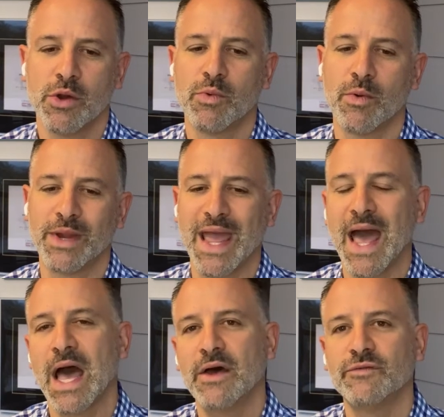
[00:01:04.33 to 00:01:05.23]
what we
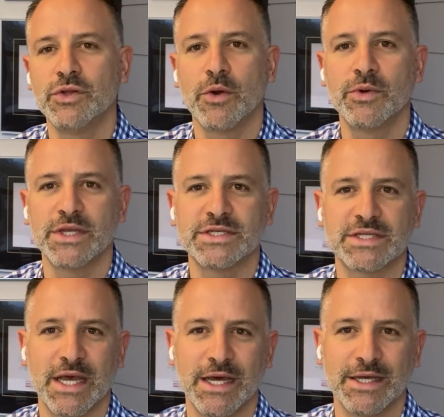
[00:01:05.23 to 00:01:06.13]
have noticed
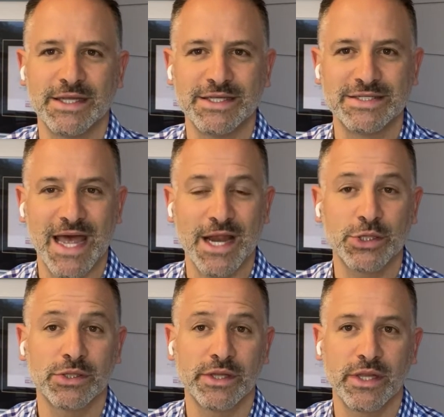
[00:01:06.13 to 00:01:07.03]
uh, is
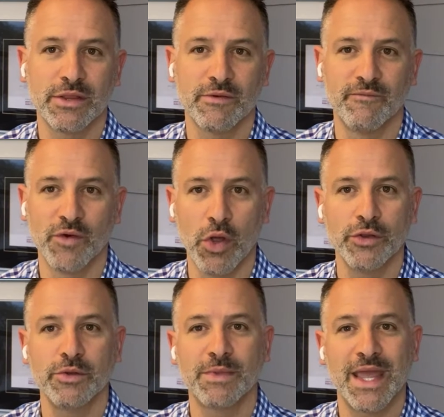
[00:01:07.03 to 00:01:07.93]
actually the
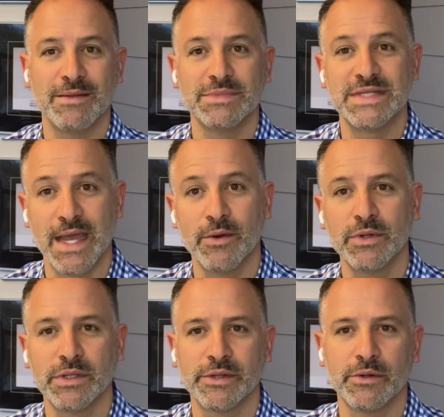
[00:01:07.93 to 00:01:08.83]
volume came down
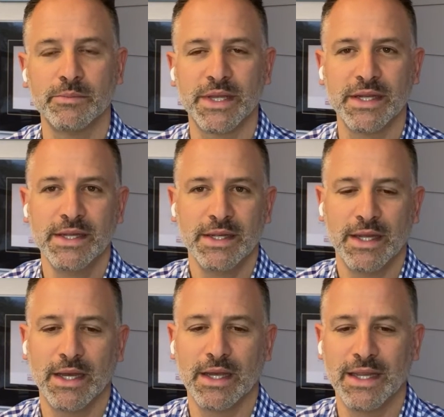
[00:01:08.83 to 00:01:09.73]
a little bit
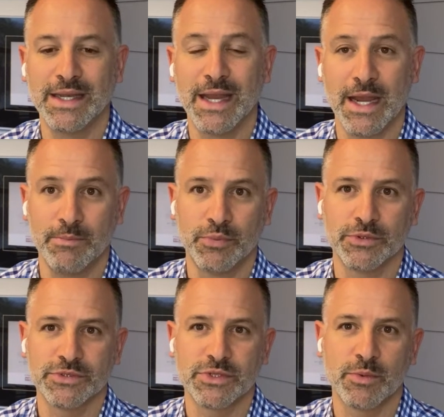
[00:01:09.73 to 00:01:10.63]
uh, in
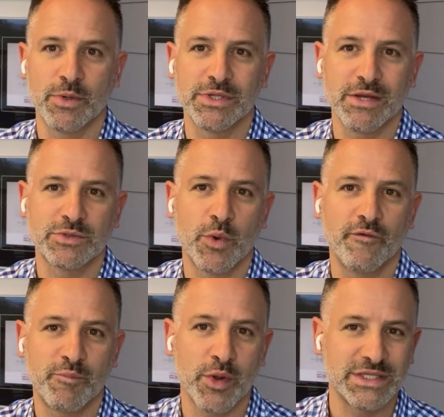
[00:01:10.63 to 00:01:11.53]
April. So we were down
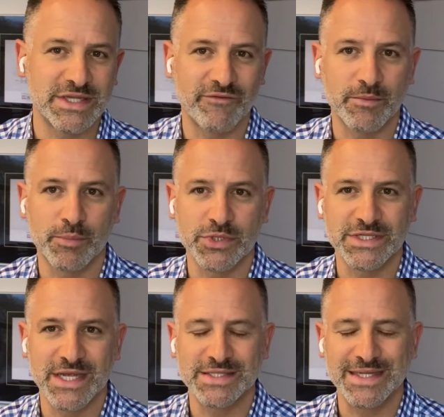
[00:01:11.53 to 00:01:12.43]

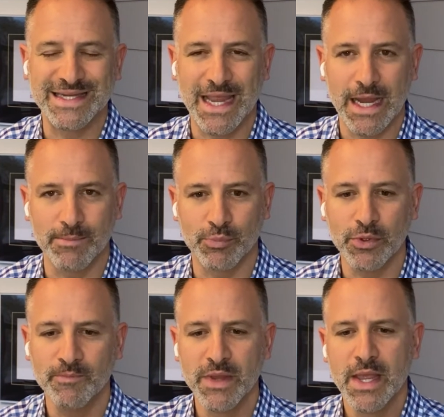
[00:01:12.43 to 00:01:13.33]
12.7% in April.